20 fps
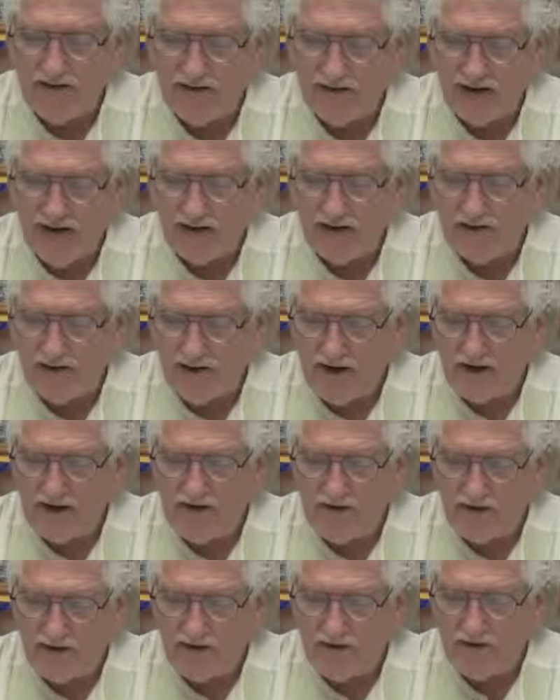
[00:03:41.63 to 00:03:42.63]
Then I direct
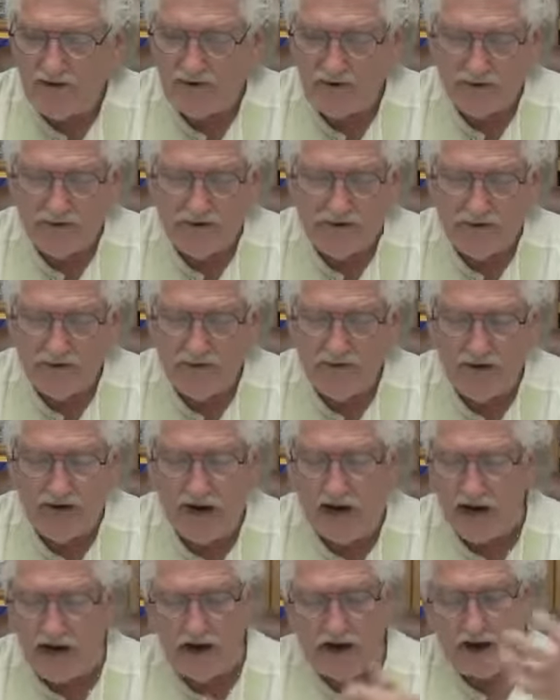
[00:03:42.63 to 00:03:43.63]
them to your YouTube.
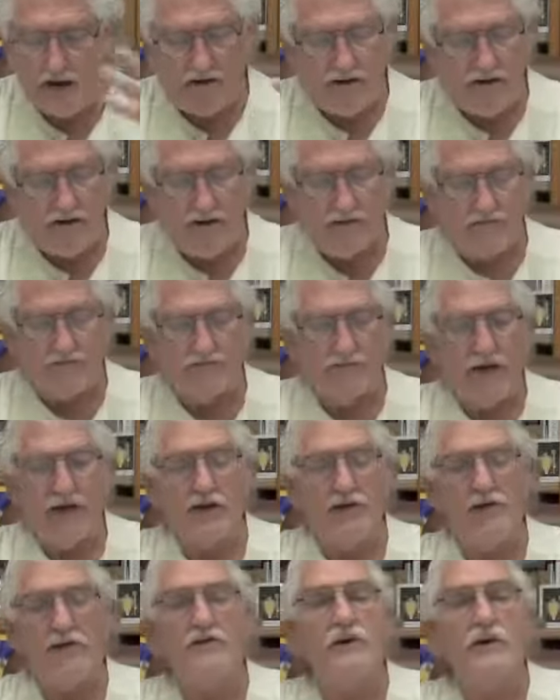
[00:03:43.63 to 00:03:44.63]
Yeah,
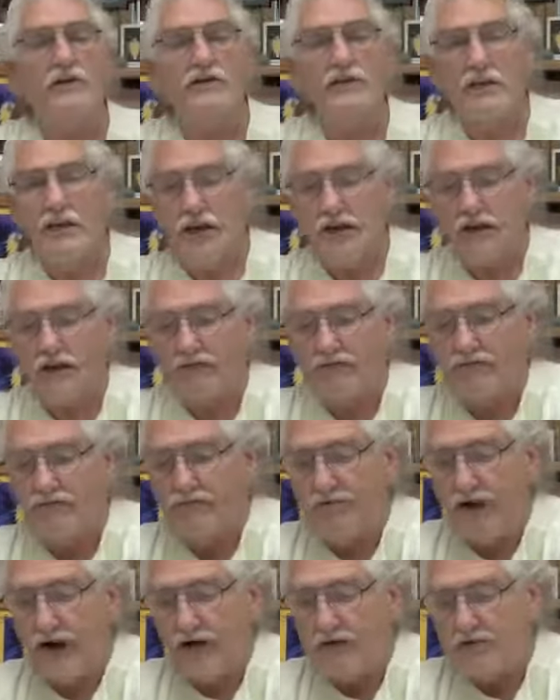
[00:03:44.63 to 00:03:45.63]
thank you, Crazy Like a
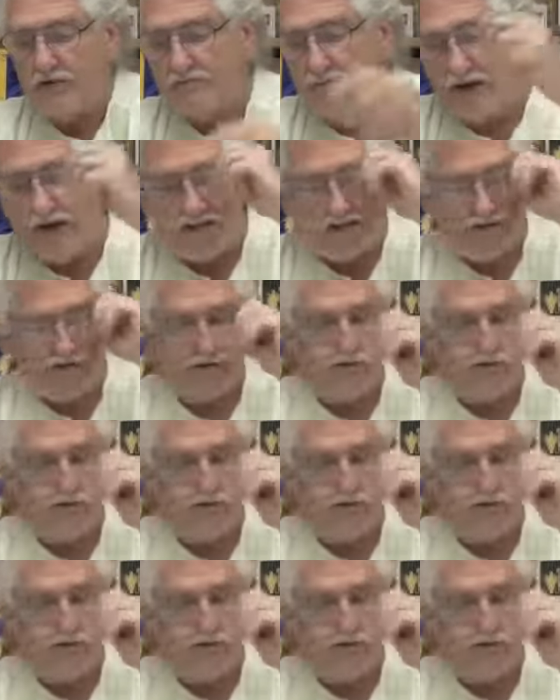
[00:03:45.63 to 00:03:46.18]
Fox, man.